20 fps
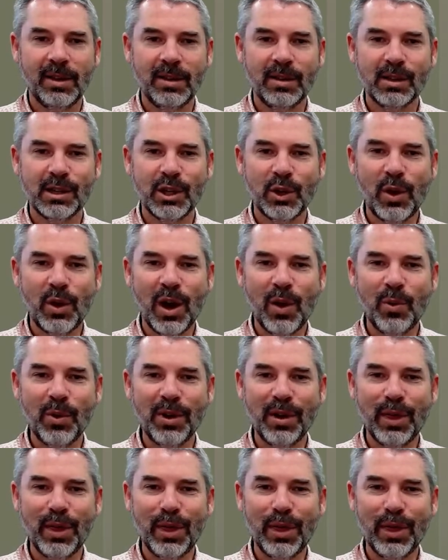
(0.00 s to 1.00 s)
So I
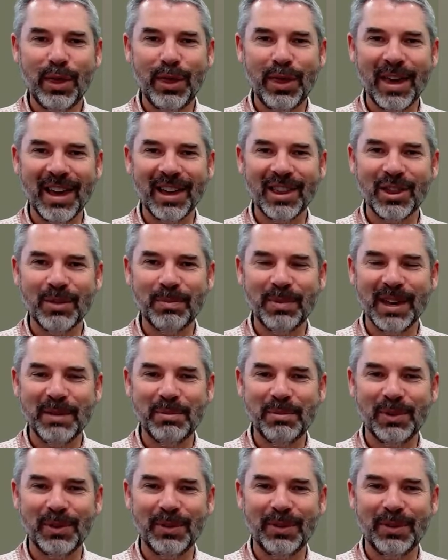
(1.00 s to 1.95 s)
want to thank the people